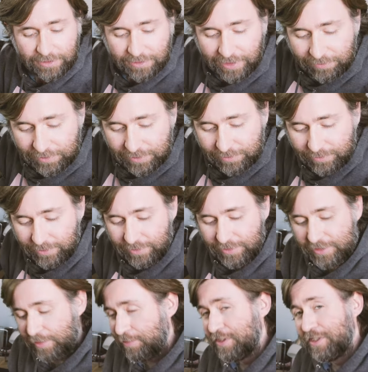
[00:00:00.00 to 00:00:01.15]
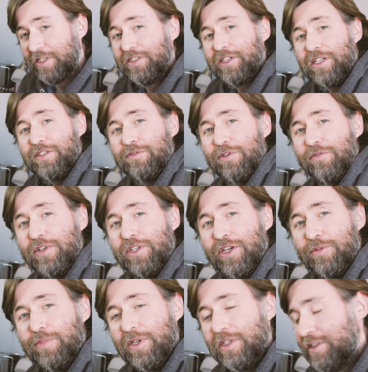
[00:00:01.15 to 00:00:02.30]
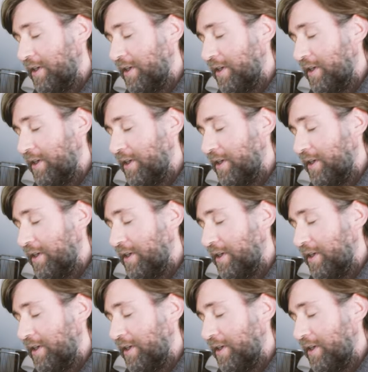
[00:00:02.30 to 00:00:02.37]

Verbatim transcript: So they haven't sent this in exchange for a video per